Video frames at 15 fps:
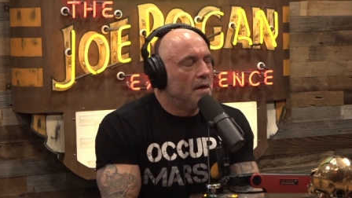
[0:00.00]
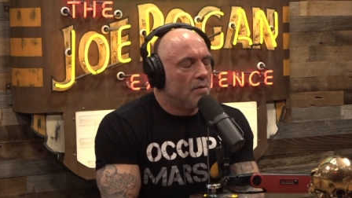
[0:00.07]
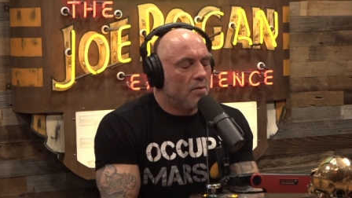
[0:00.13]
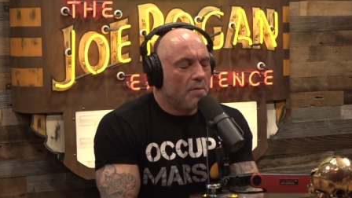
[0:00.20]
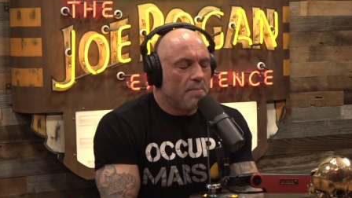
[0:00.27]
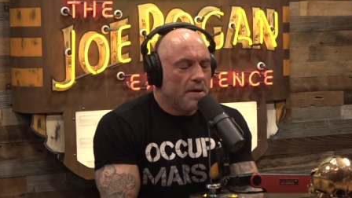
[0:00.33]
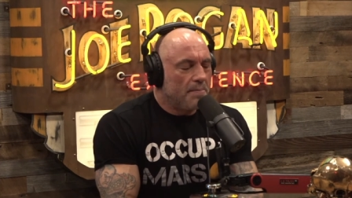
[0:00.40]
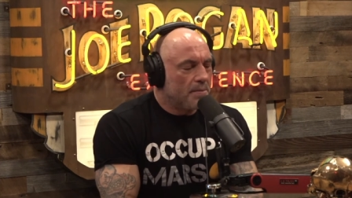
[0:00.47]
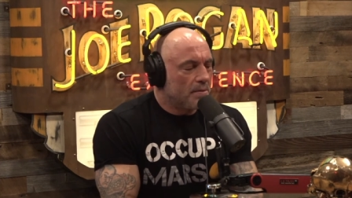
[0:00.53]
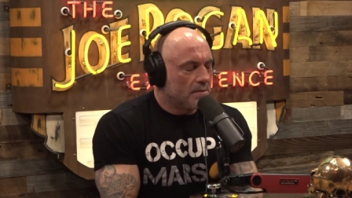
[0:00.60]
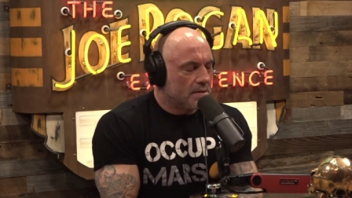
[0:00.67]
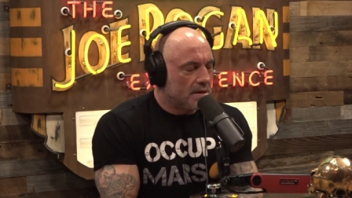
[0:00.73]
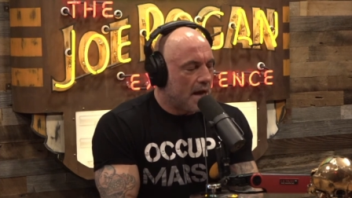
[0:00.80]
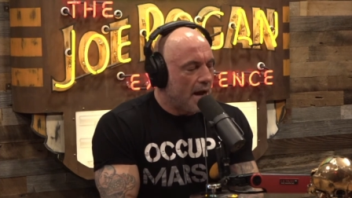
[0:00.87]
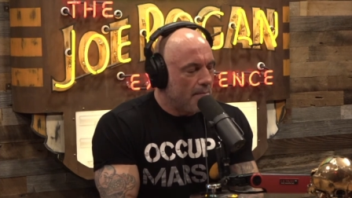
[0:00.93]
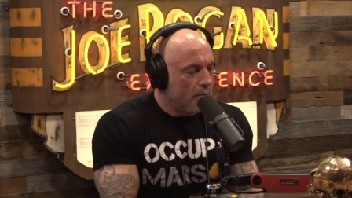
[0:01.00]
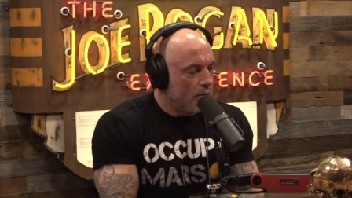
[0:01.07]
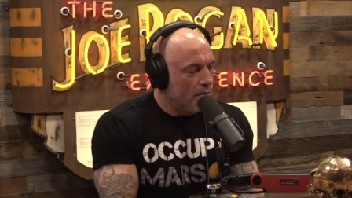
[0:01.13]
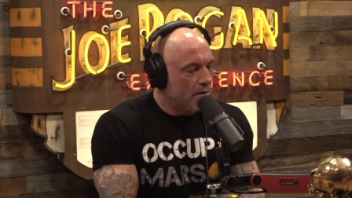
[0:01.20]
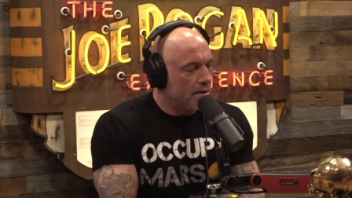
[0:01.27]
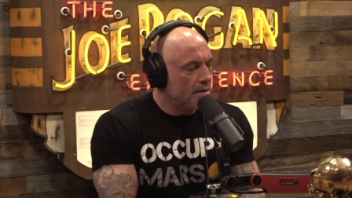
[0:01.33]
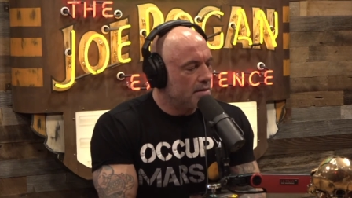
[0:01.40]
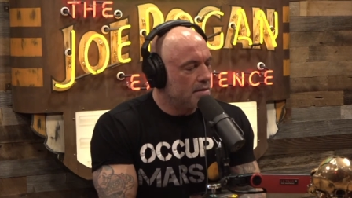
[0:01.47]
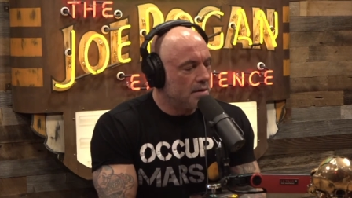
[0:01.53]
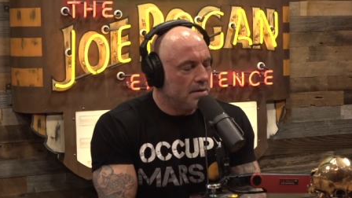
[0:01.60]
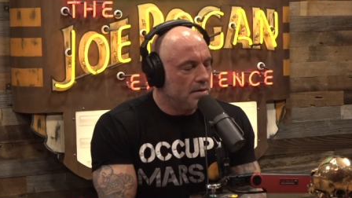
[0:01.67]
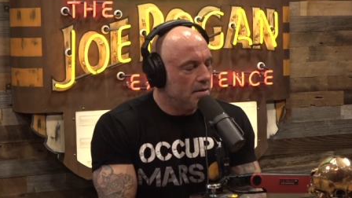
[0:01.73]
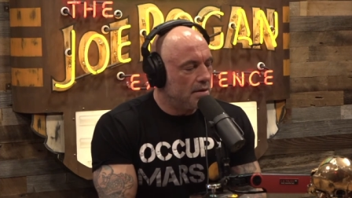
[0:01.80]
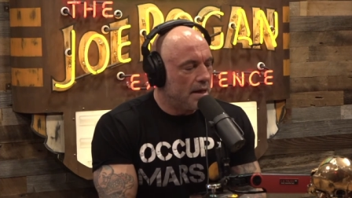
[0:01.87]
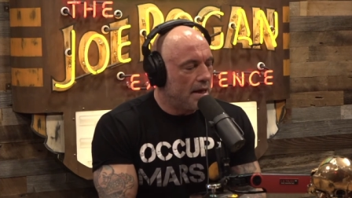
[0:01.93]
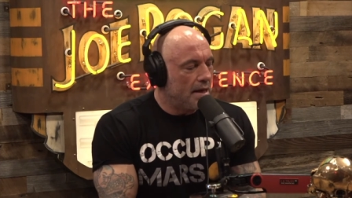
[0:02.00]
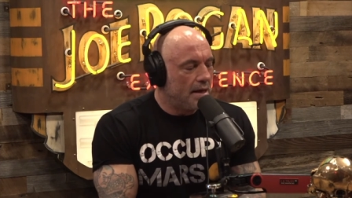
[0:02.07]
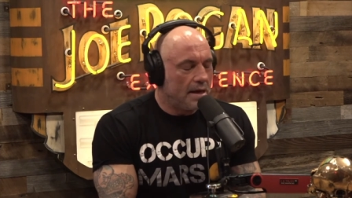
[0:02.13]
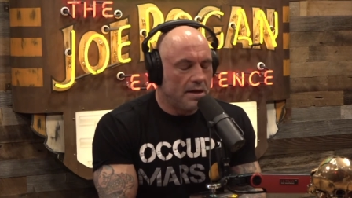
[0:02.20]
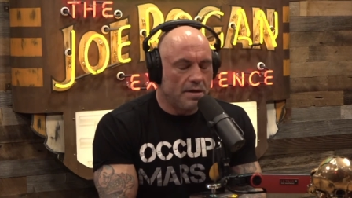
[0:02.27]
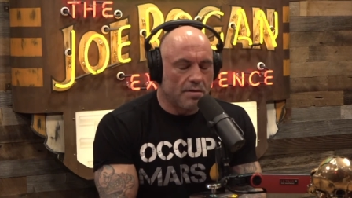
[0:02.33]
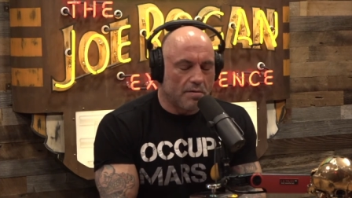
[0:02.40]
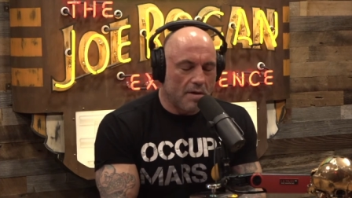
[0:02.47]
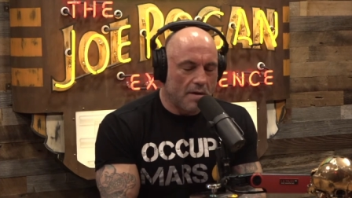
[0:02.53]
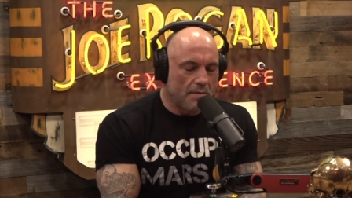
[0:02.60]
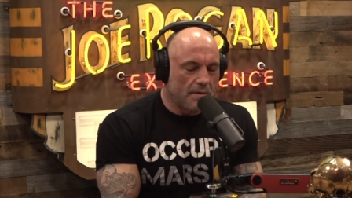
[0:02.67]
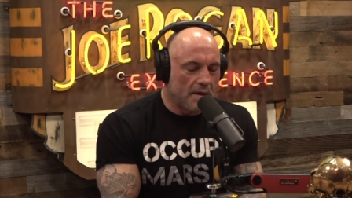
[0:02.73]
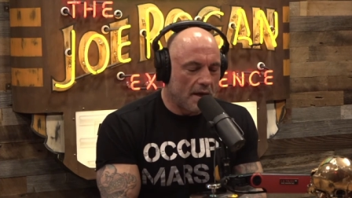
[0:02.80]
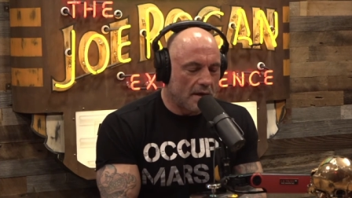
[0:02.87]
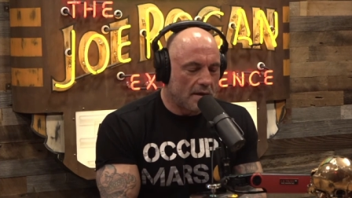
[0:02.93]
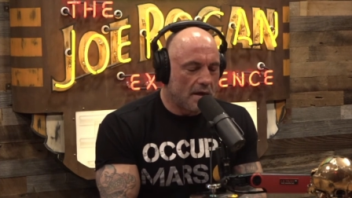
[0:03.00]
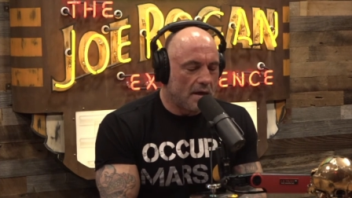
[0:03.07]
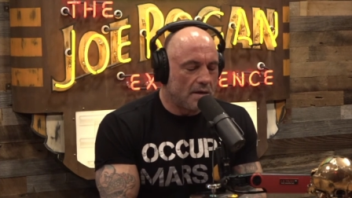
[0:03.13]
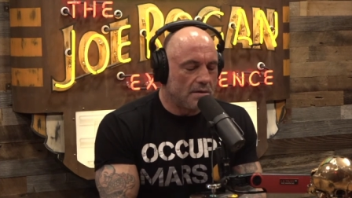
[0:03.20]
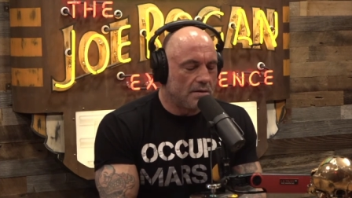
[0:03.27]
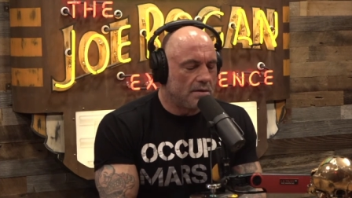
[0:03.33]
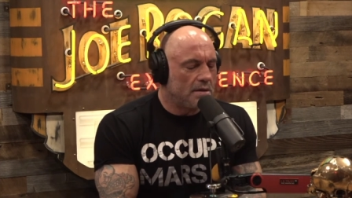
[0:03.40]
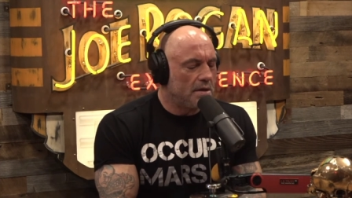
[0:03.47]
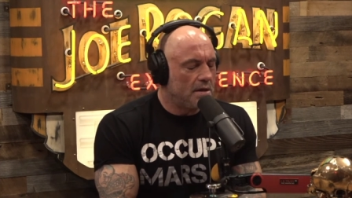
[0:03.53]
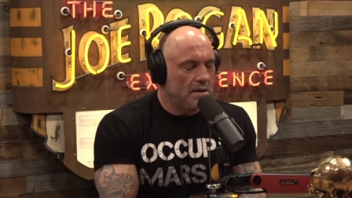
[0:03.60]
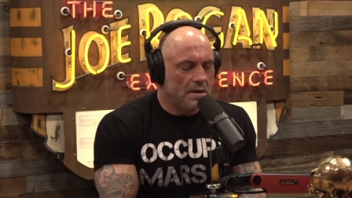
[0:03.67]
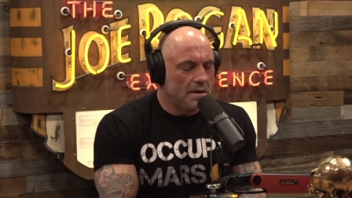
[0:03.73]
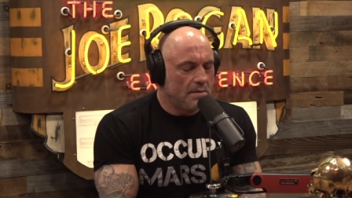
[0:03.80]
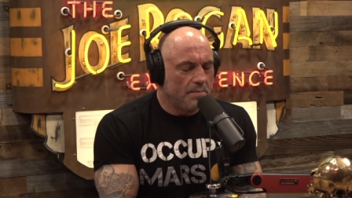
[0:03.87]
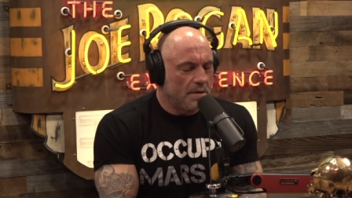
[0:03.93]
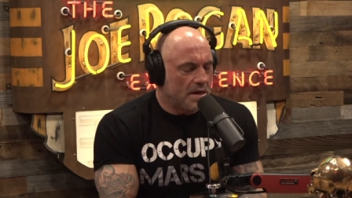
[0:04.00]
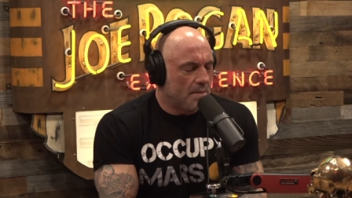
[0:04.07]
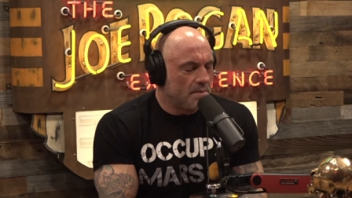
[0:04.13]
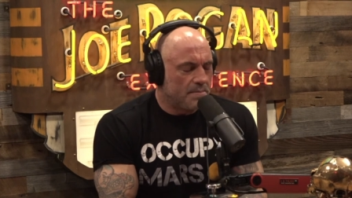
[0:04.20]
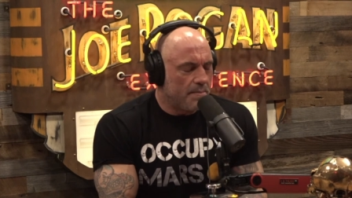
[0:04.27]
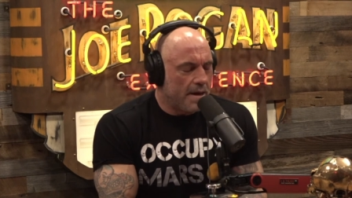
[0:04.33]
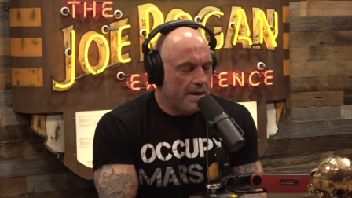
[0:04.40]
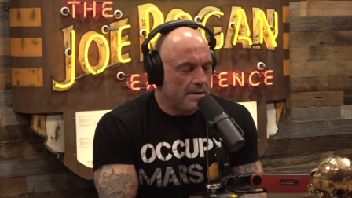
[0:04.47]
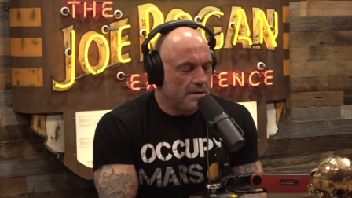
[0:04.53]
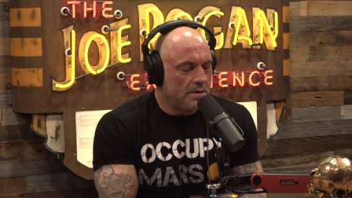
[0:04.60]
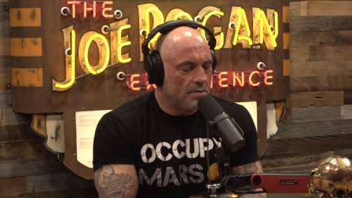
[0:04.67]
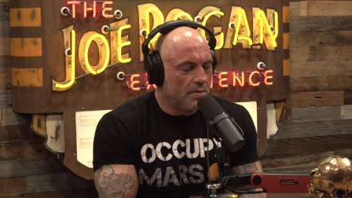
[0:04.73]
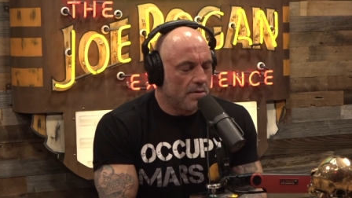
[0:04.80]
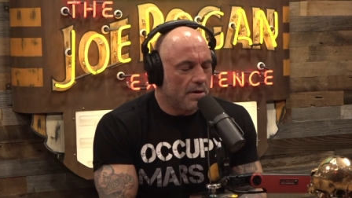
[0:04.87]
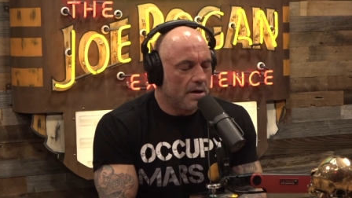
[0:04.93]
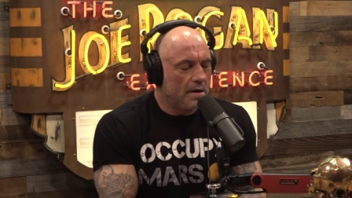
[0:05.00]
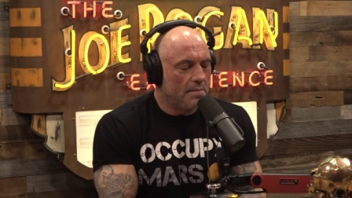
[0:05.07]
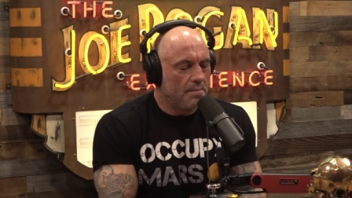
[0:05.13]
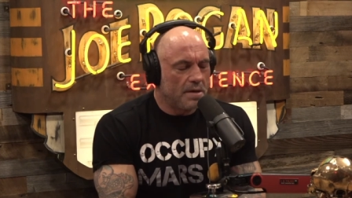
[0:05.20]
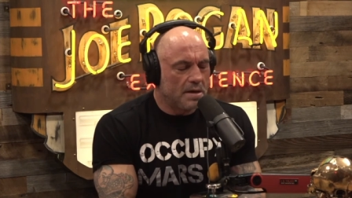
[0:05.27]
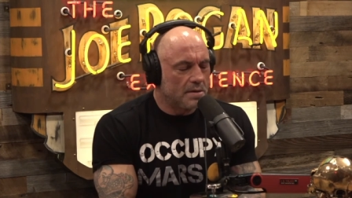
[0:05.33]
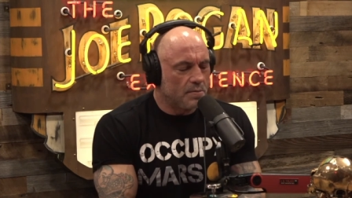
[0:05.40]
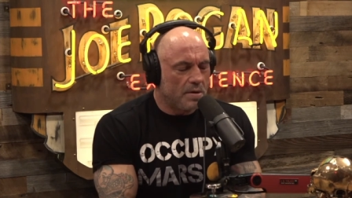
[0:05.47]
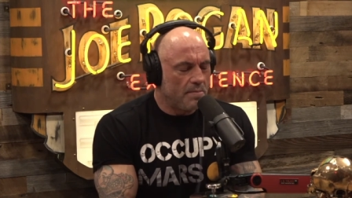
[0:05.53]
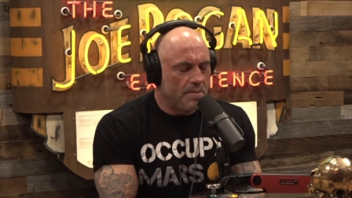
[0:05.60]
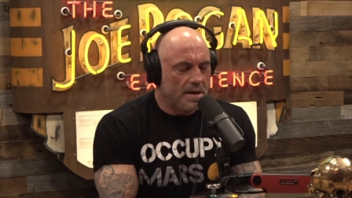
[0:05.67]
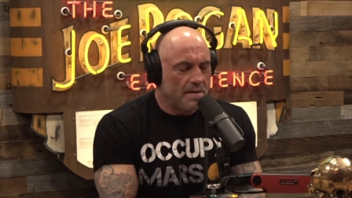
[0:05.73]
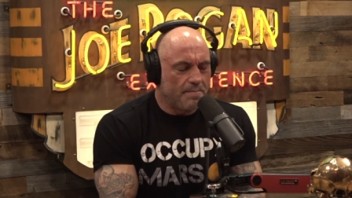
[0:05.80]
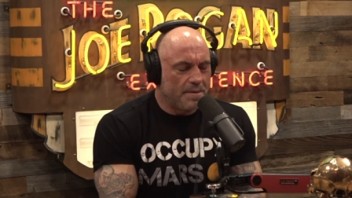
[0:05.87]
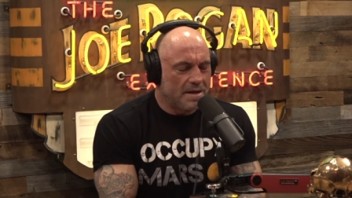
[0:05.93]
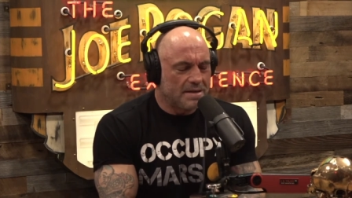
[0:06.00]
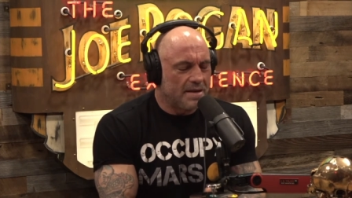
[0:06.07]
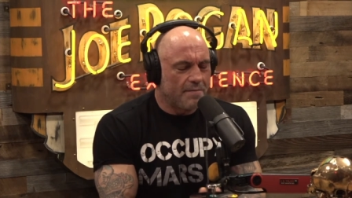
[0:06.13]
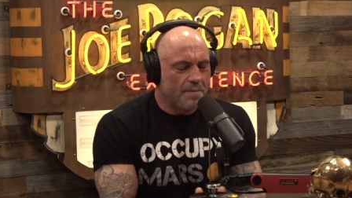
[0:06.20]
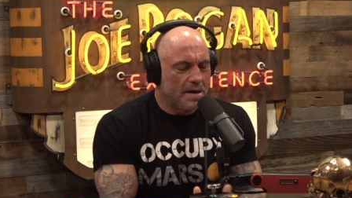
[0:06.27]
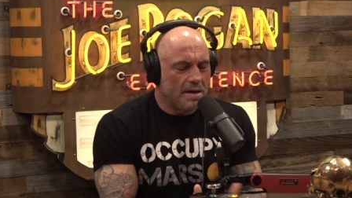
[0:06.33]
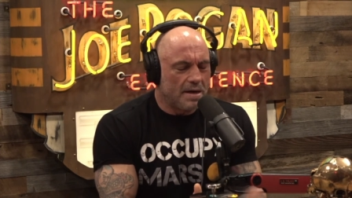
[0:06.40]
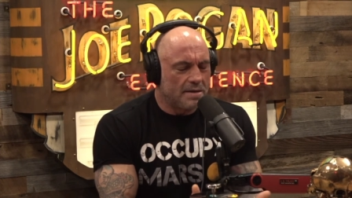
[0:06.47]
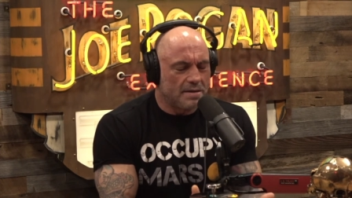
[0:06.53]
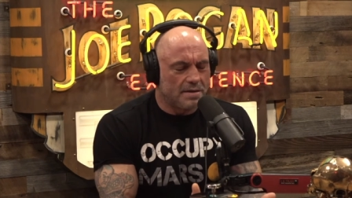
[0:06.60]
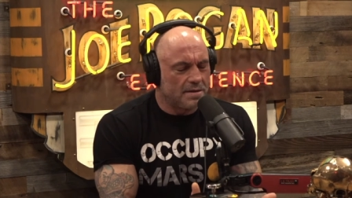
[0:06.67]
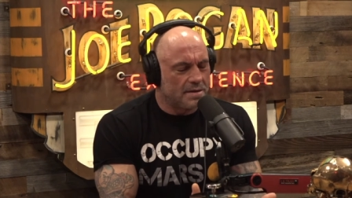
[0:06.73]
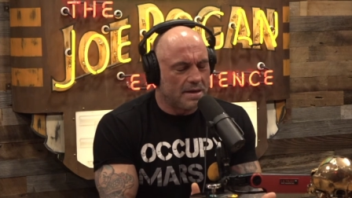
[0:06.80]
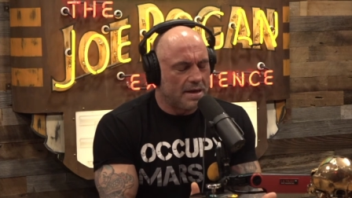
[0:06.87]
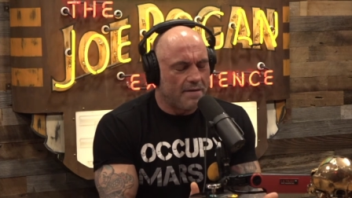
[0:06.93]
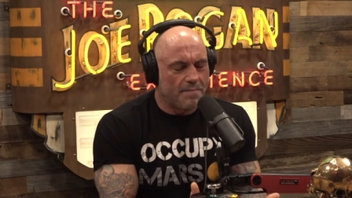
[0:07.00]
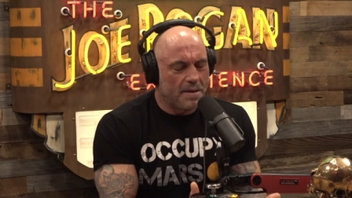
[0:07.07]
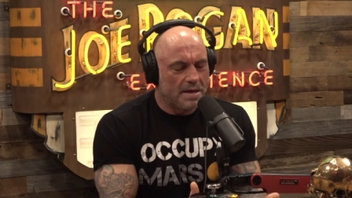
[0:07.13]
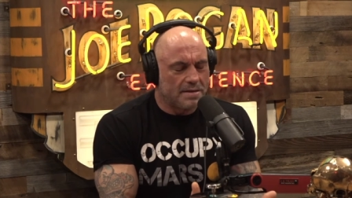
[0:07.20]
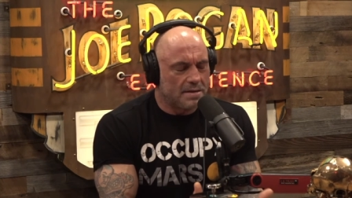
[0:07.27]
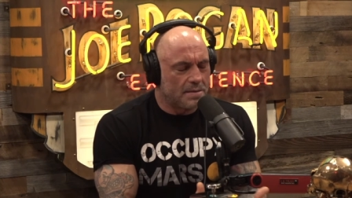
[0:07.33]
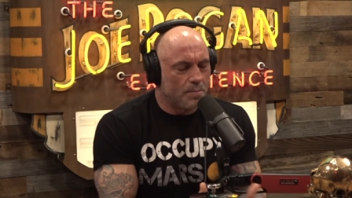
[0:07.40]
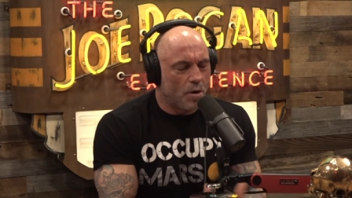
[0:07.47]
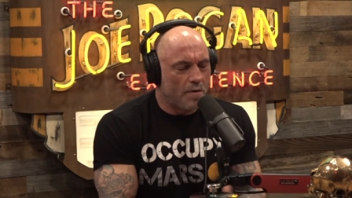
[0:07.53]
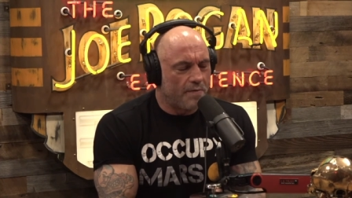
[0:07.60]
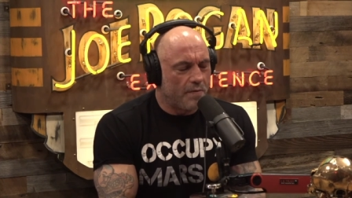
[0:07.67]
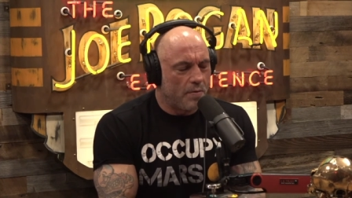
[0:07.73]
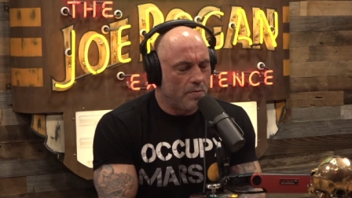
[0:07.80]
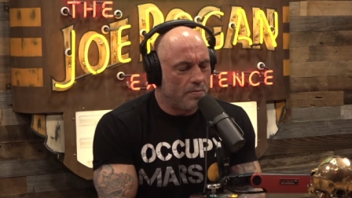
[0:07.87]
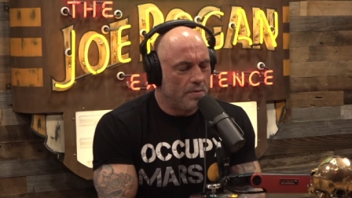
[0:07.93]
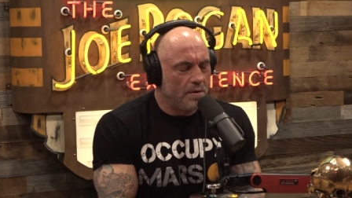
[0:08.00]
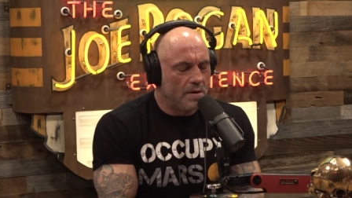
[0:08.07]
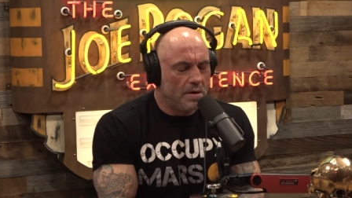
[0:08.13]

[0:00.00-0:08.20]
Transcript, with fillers: where people are cyborgs and they integrate with technology and it becomes mandatory because we, but it, because everybody does it, just like everybody has a smartphone.